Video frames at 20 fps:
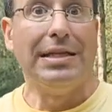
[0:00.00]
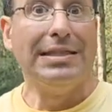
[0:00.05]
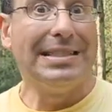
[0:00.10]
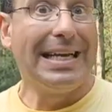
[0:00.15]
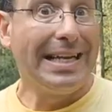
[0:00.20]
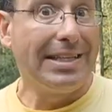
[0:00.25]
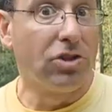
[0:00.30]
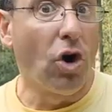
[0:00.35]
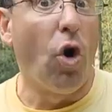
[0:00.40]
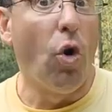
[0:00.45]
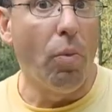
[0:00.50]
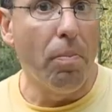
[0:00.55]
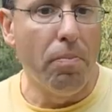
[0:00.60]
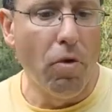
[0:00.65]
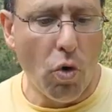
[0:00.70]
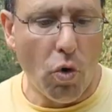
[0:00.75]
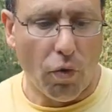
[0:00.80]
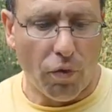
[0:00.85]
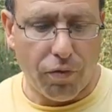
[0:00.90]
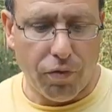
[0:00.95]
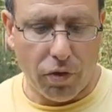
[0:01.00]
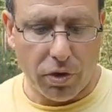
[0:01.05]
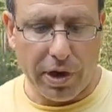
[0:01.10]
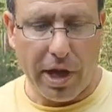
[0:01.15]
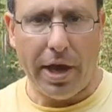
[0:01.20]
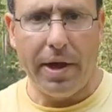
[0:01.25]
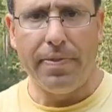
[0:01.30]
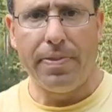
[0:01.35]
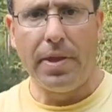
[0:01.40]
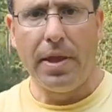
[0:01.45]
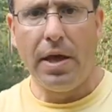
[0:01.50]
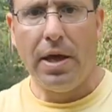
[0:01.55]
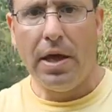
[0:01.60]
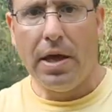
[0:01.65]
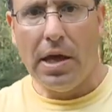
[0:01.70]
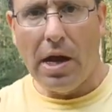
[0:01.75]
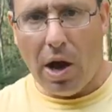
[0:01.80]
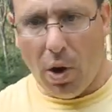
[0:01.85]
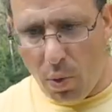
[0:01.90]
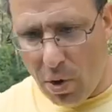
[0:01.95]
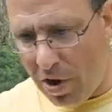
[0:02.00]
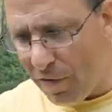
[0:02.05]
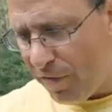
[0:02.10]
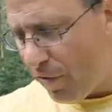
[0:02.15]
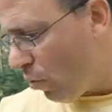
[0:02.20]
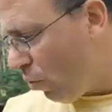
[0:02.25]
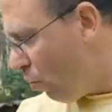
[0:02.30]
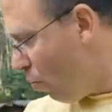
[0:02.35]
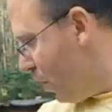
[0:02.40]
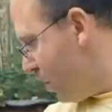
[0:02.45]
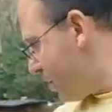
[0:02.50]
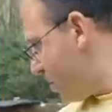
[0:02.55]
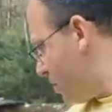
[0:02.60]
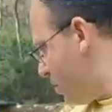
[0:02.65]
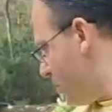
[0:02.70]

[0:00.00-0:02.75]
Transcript: they don't move. Okay. However, with